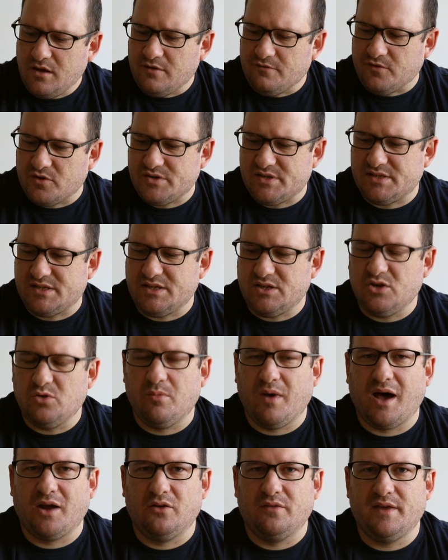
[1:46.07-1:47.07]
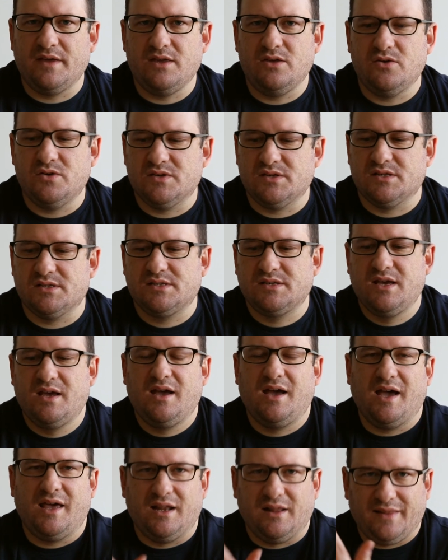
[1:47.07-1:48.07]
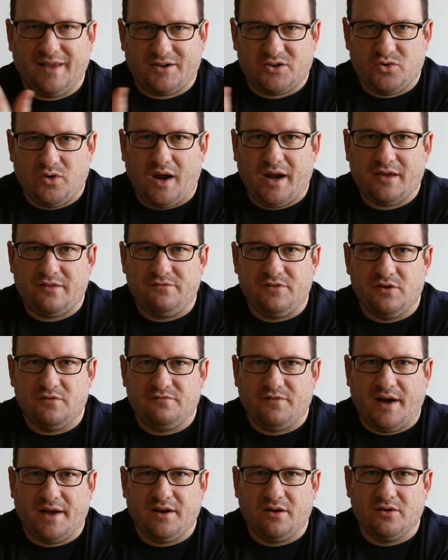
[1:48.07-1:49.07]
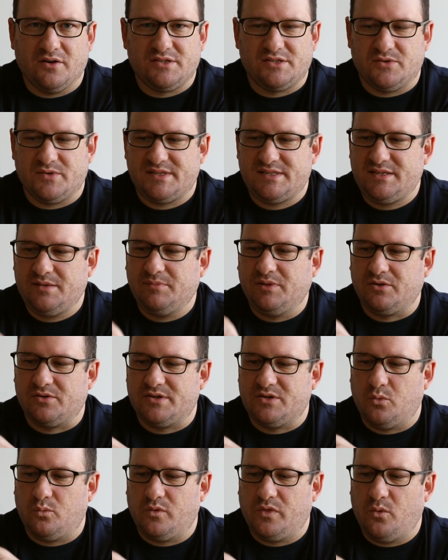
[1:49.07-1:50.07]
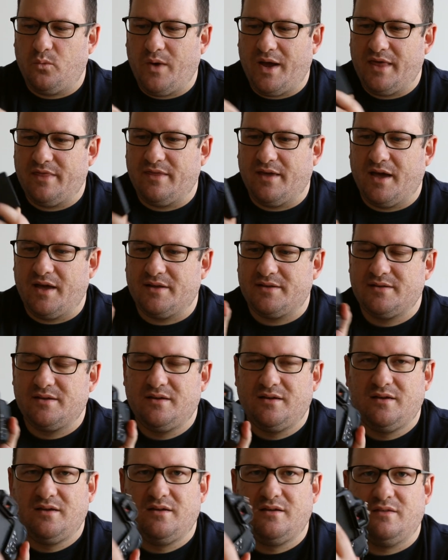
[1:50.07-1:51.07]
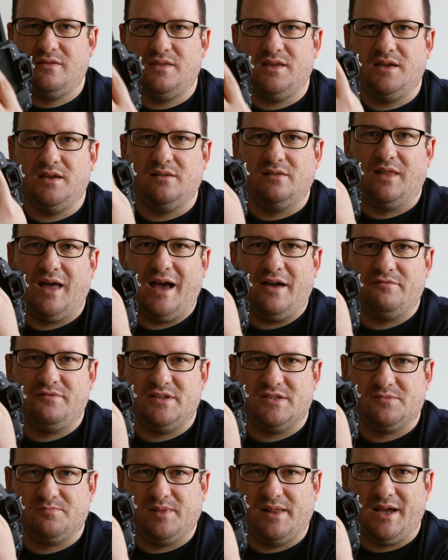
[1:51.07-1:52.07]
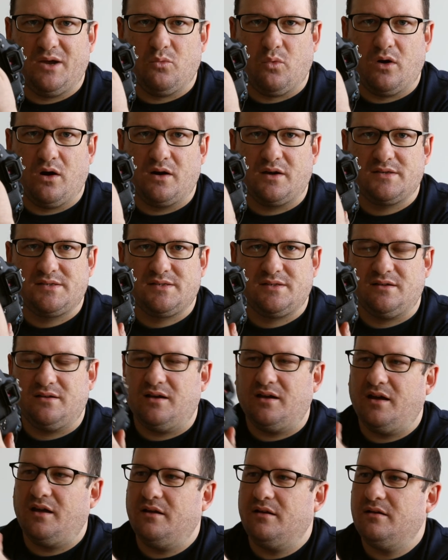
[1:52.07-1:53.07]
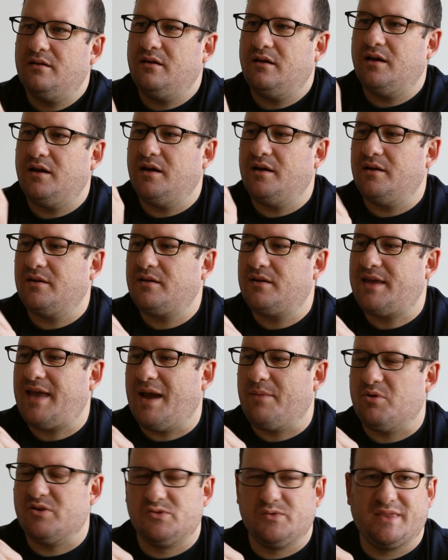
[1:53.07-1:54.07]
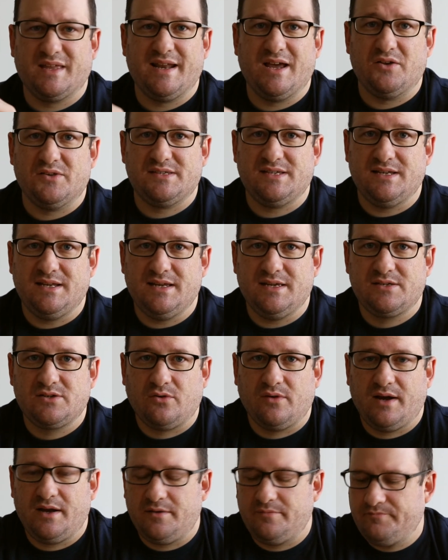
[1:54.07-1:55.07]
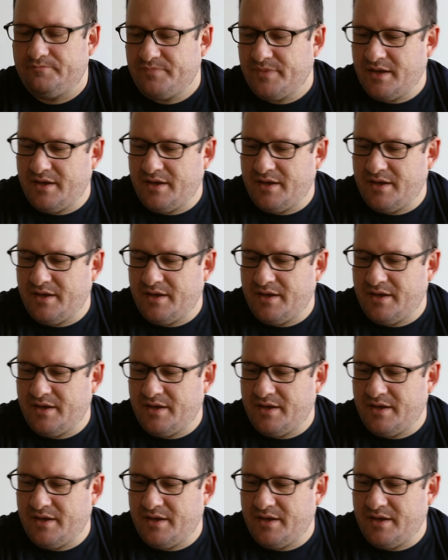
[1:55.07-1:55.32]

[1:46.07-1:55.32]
versus a new model that uses an electronic viewfinder. So it's similar to the way that the live display works on cameras with an LCD screen,